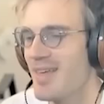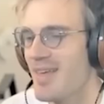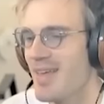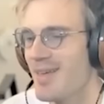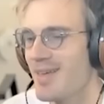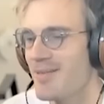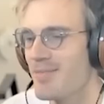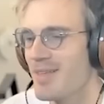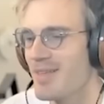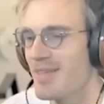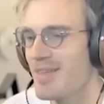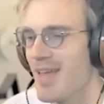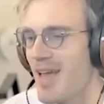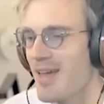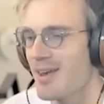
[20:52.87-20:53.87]
Eve,
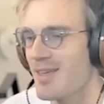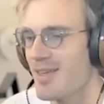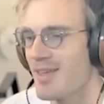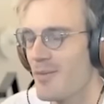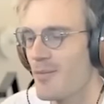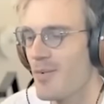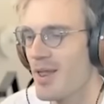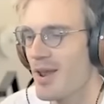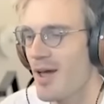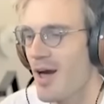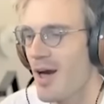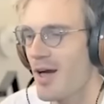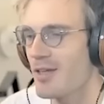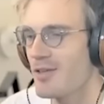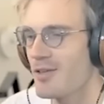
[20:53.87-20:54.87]
Yeti, where
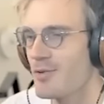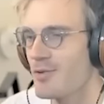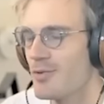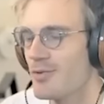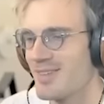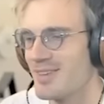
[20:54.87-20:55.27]
are you?